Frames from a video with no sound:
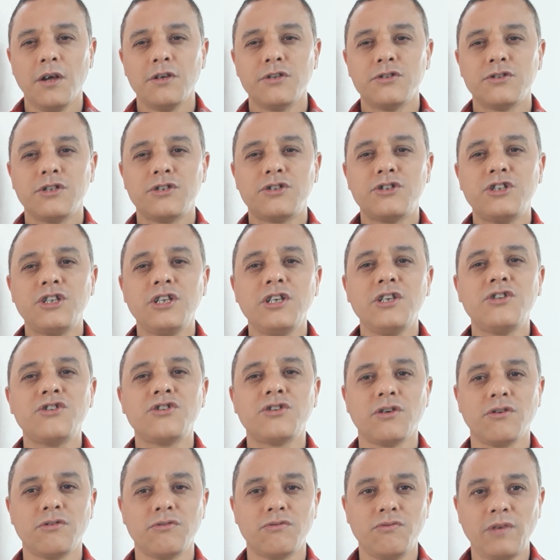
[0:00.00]
the
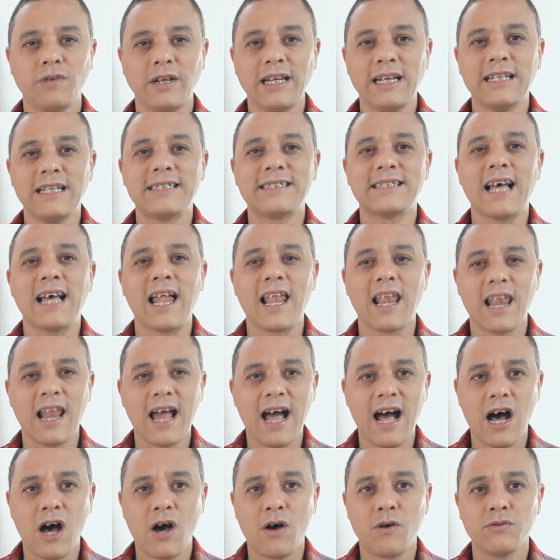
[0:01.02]
teacher reads
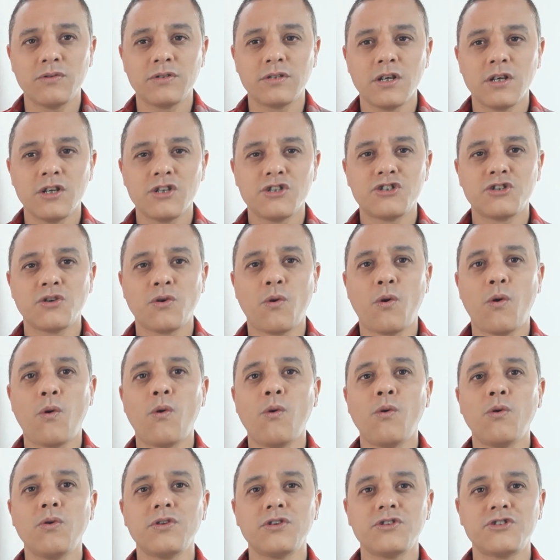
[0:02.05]
aloud so
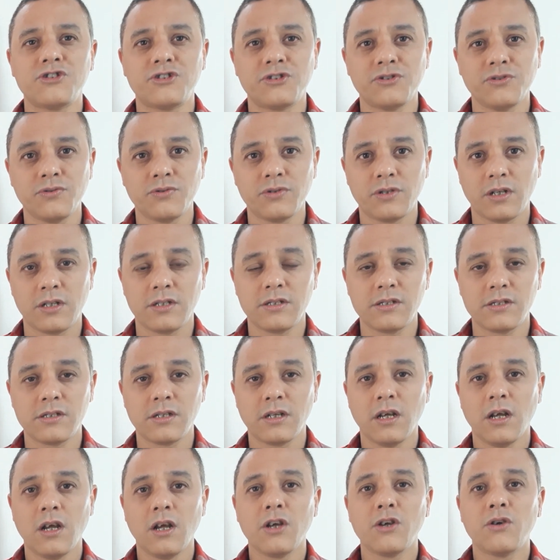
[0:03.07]
all the students
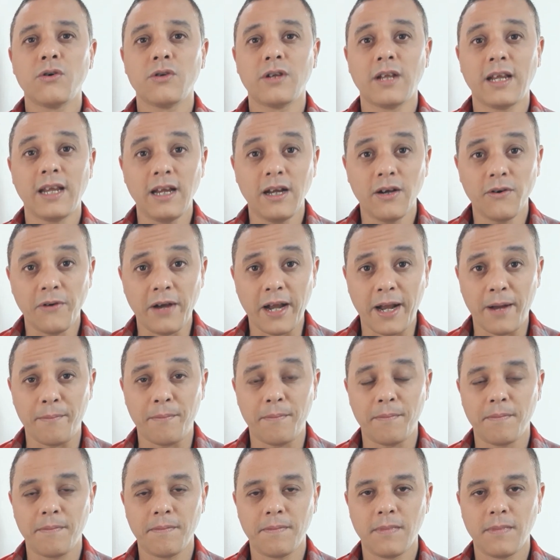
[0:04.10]
could hear him.